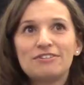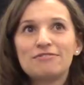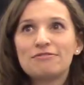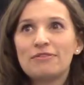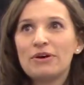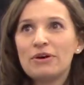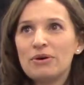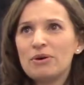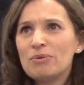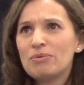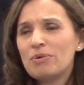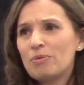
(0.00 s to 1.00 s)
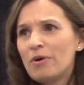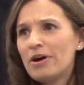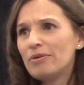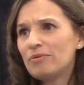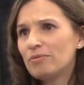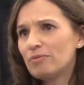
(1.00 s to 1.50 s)
of,
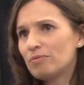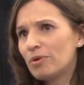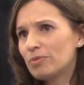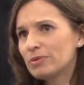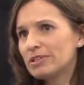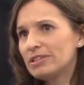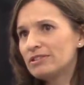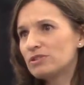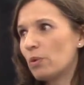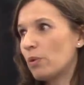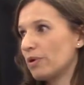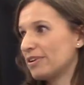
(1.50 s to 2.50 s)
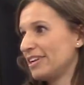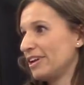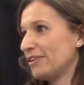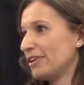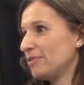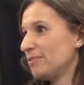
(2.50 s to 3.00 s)
well, what really is ordinary?